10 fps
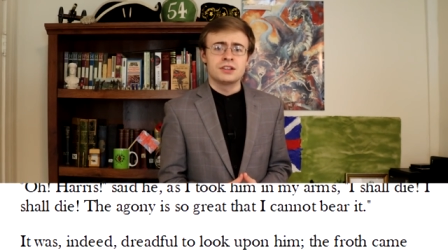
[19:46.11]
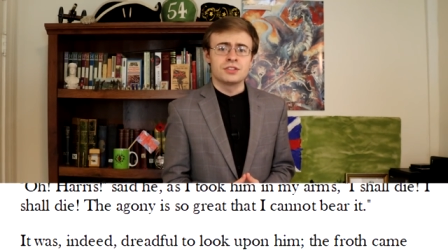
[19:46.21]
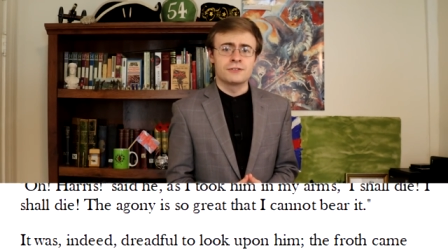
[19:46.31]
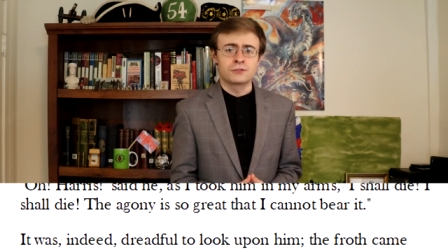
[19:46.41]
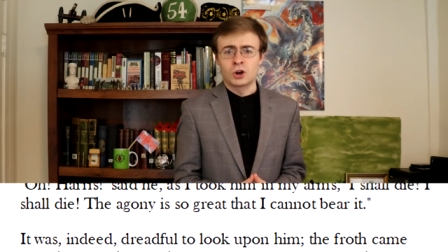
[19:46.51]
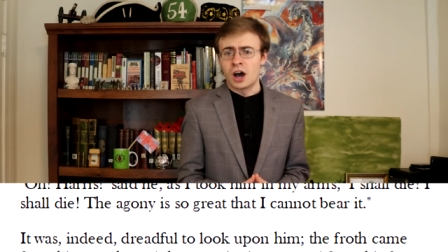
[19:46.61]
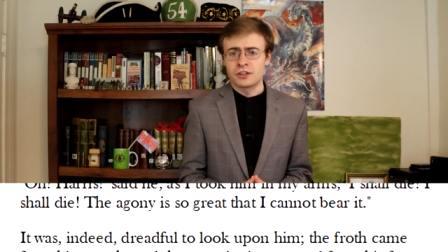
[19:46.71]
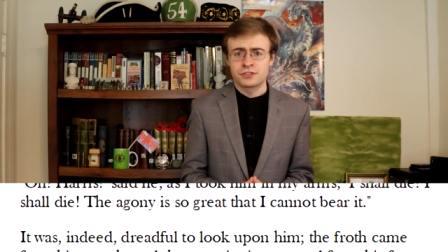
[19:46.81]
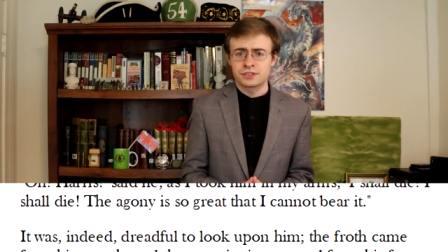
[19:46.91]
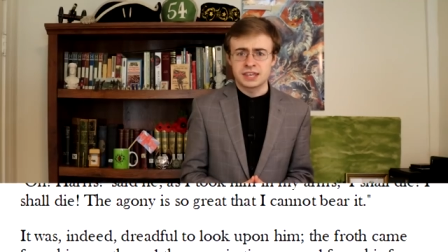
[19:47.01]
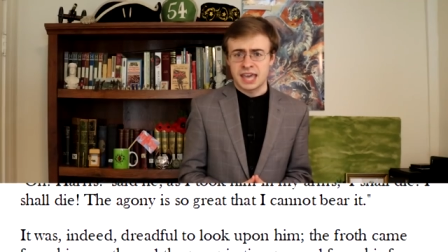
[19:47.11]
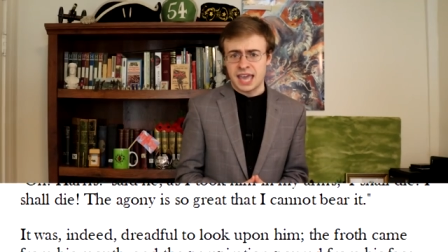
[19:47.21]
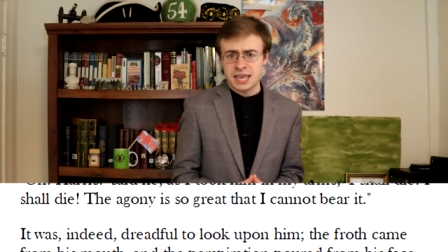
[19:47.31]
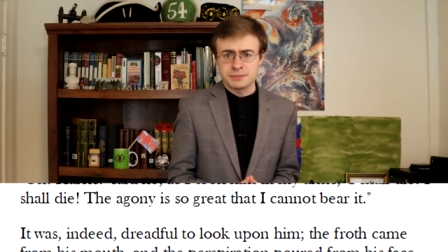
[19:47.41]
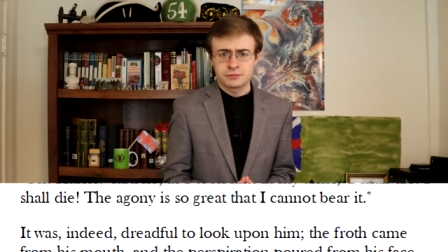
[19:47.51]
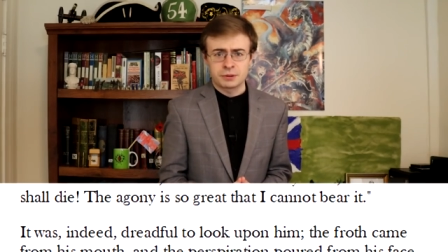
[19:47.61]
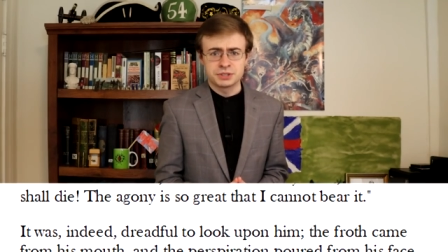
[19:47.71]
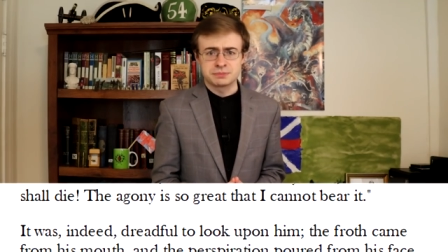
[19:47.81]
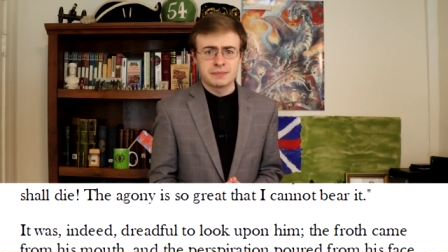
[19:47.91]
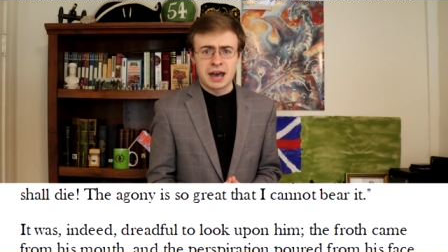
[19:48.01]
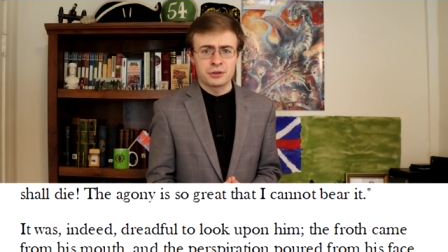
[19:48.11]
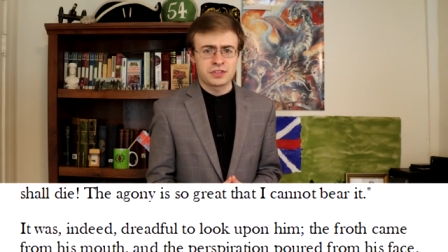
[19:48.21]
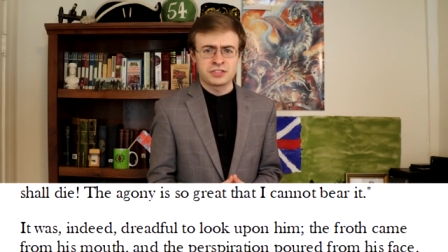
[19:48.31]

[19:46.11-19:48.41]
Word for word: The froth came from his mouth,